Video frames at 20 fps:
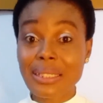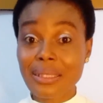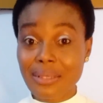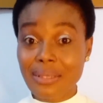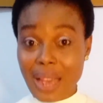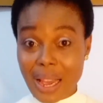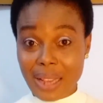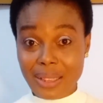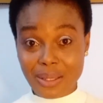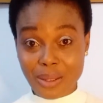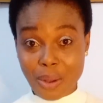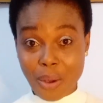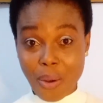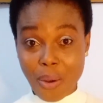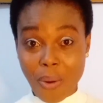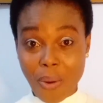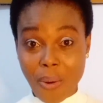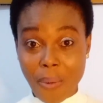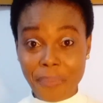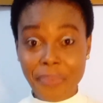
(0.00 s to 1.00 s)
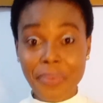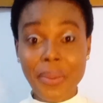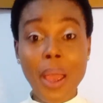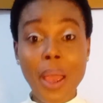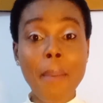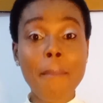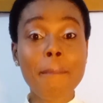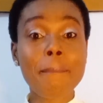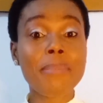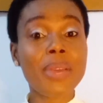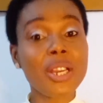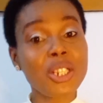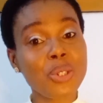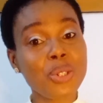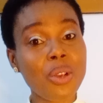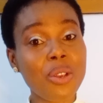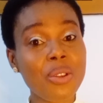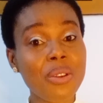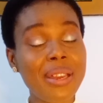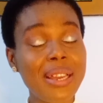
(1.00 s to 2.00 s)
That's not all. Make
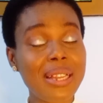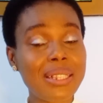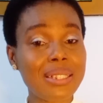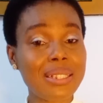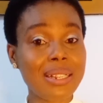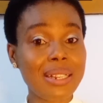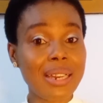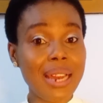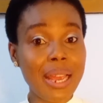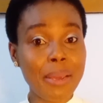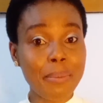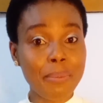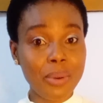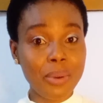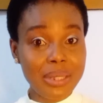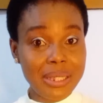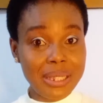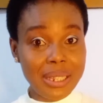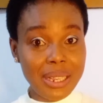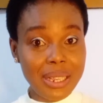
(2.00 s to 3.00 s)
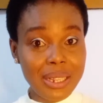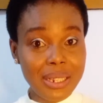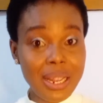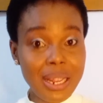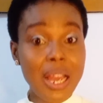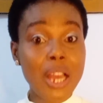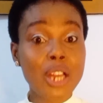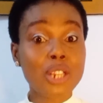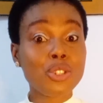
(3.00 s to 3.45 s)
sure you hit the like button,